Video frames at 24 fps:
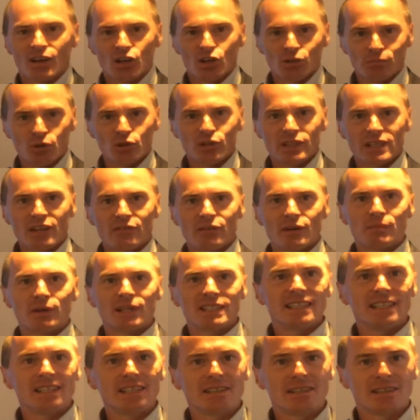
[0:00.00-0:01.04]
Good morning,
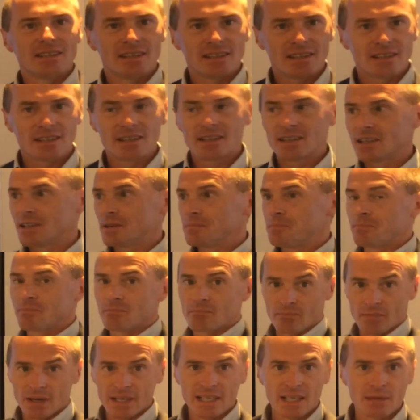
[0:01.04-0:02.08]
everybody.
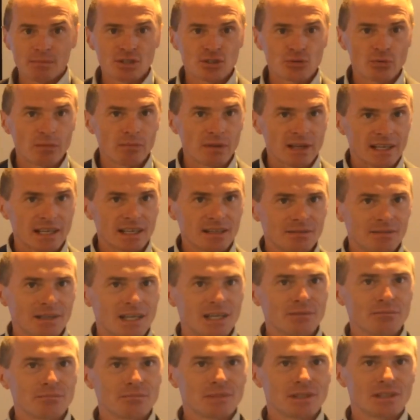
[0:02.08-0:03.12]
My name is Wim Laga.
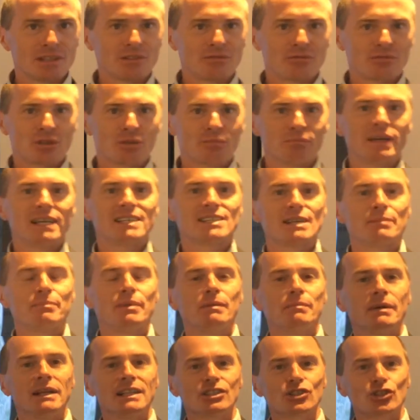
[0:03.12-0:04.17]
I'm from
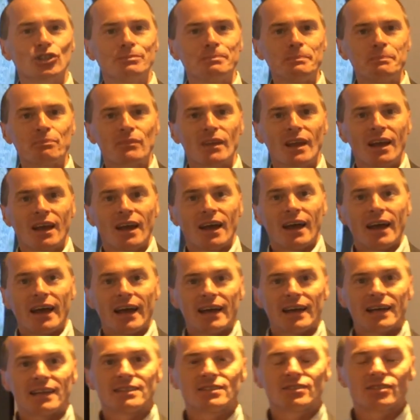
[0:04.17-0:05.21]
SAP Belgium,
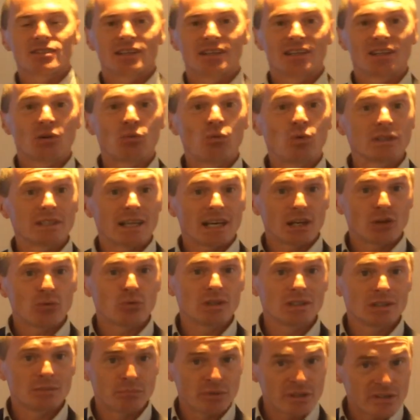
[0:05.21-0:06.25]
and what I
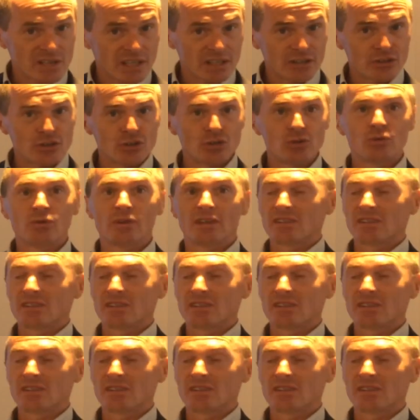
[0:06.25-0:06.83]
will present you